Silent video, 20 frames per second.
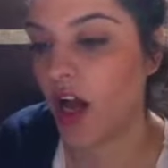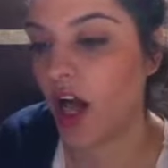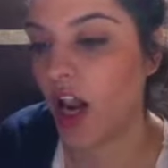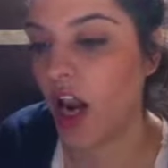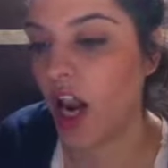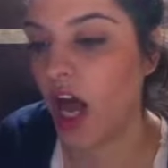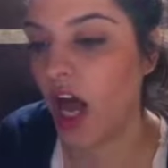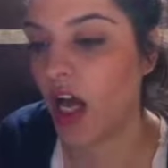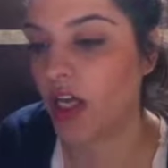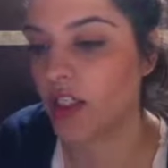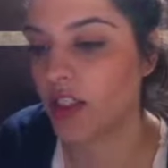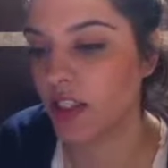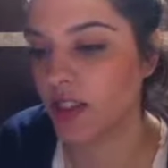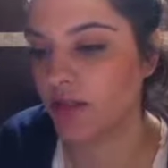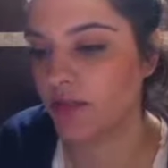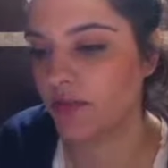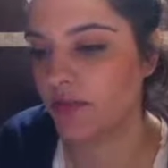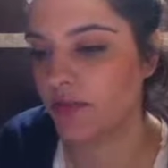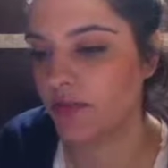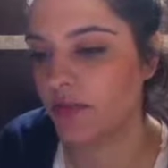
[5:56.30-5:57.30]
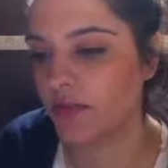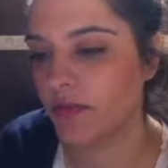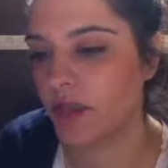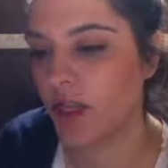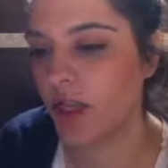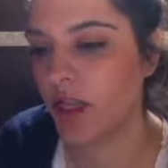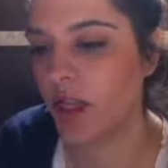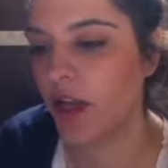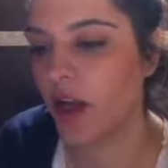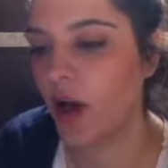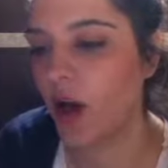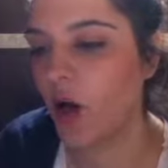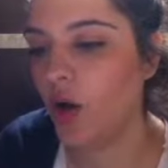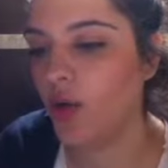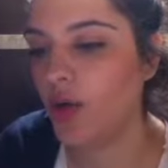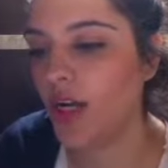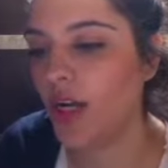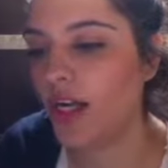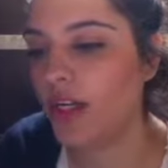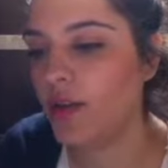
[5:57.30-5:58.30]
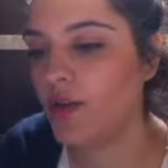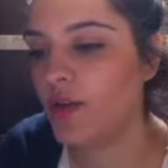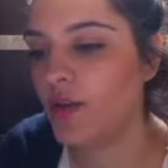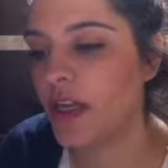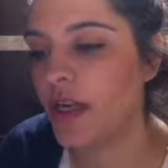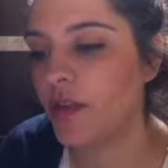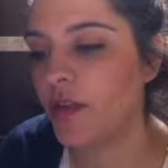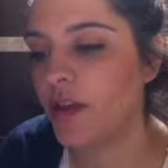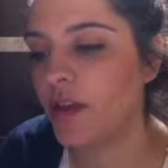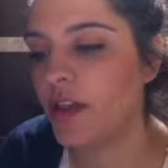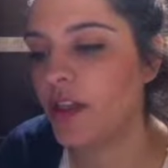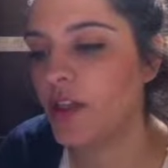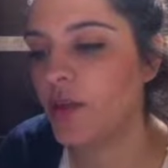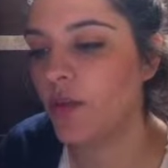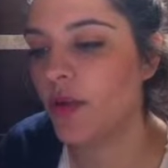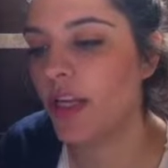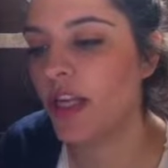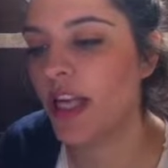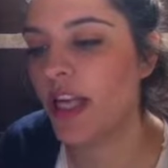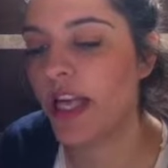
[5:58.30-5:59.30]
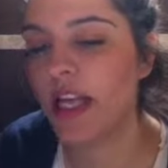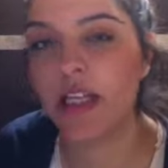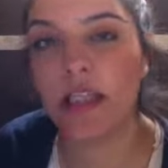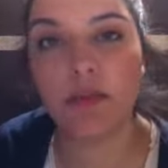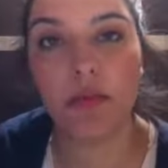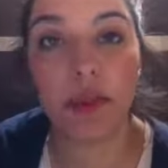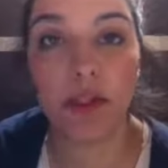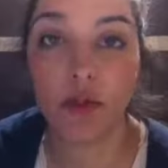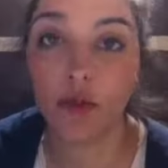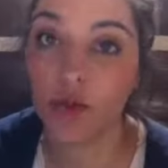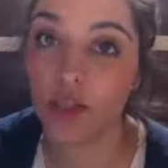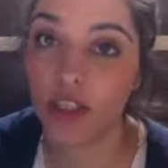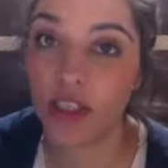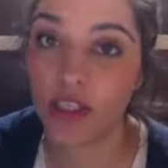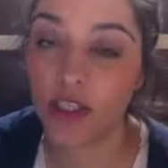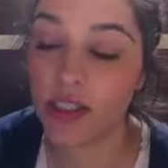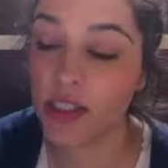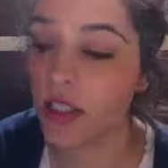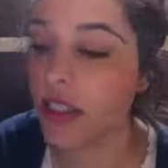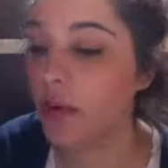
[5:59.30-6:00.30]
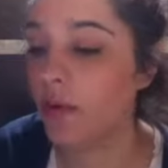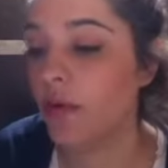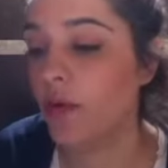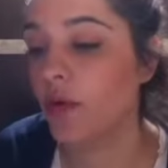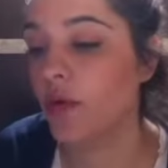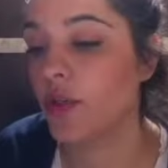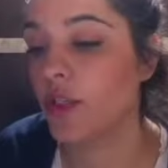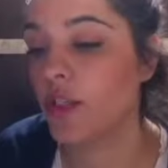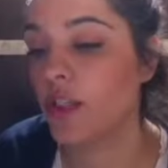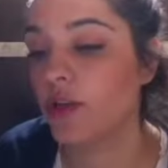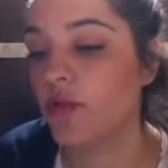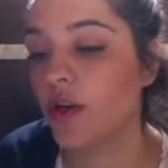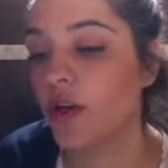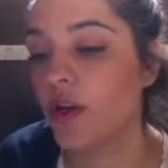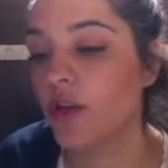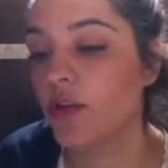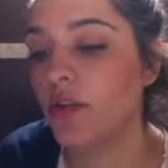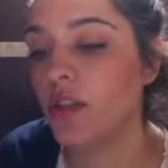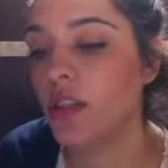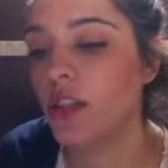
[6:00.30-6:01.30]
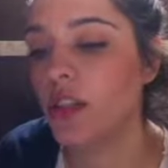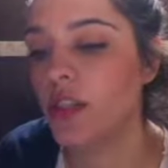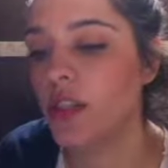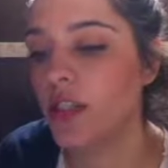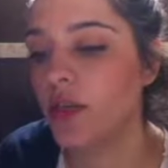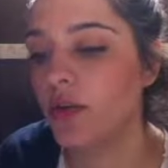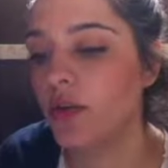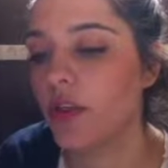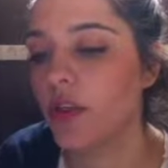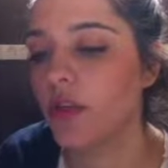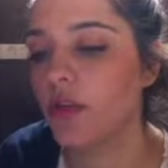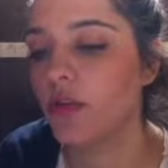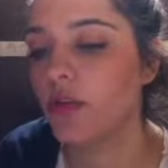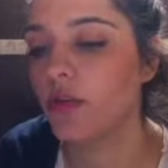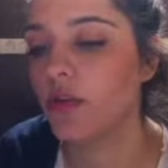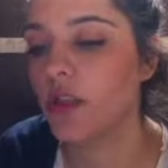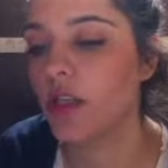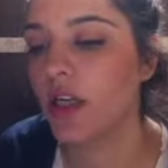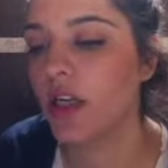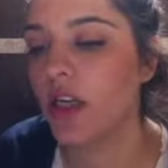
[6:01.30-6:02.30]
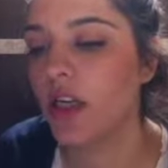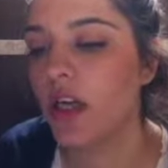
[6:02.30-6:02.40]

a lot. Hold hands with anyone this week? Yes, my daughter yesterday, we were crossing the road, so cute.